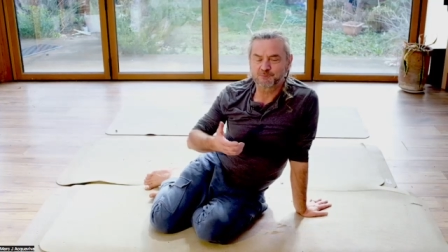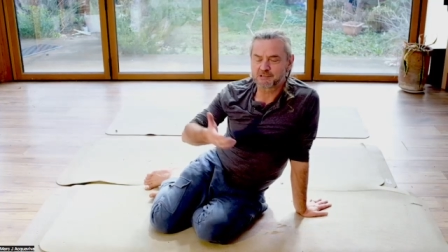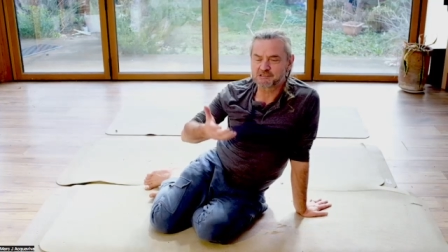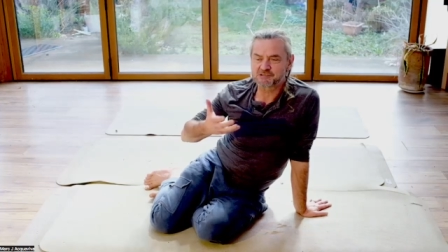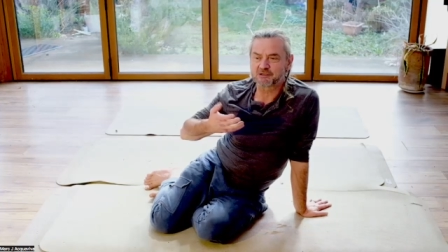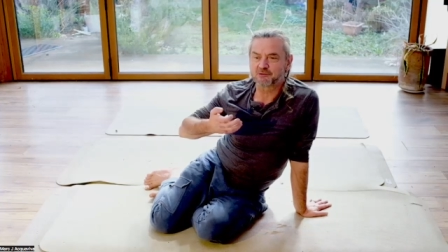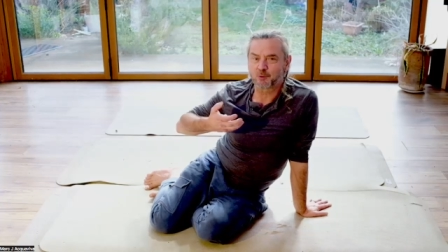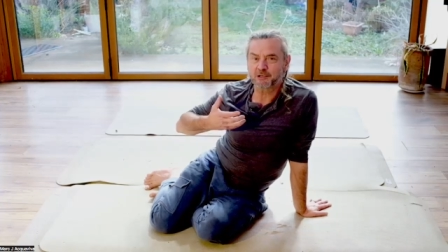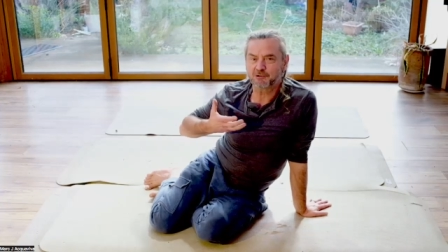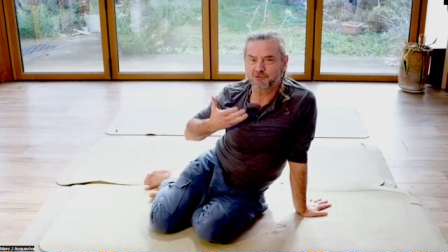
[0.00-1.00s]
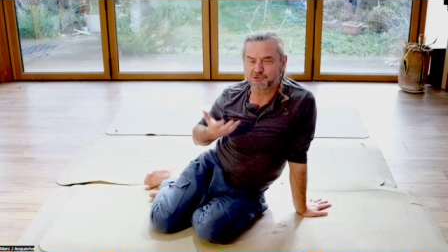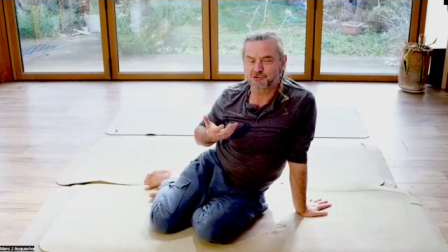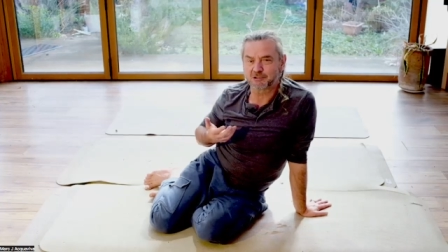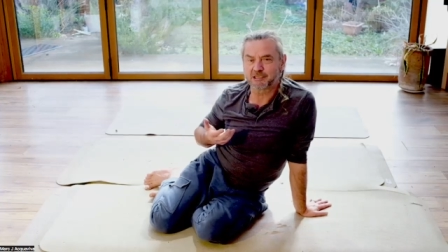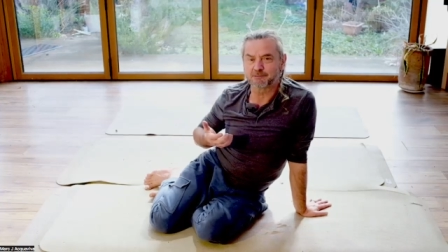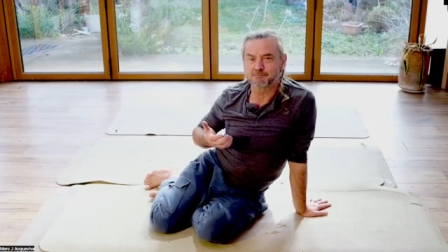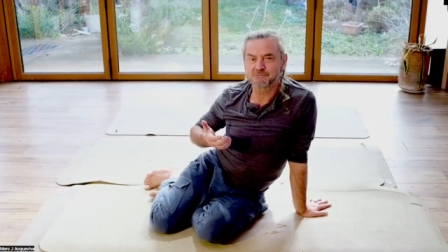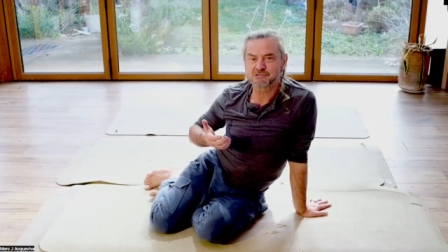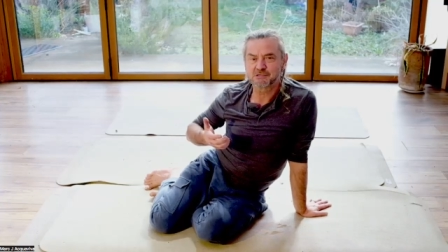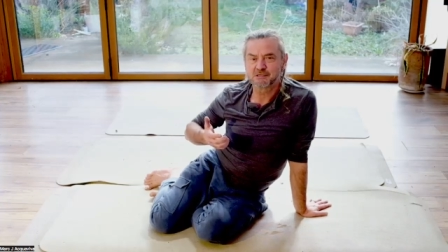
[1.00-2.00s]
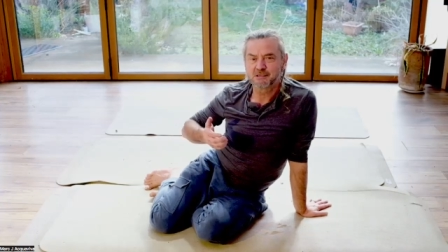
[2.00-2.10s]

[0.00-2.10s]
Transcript: is that when you use your limbs,